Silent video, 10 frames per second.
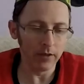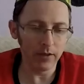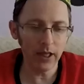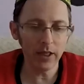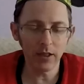
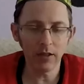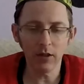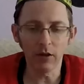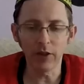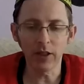There's
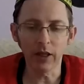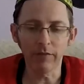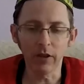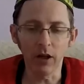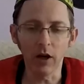obviously stuff
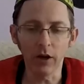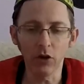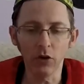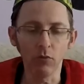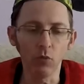that I
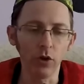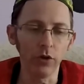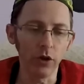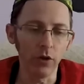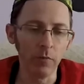wouldn't
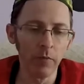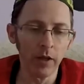do.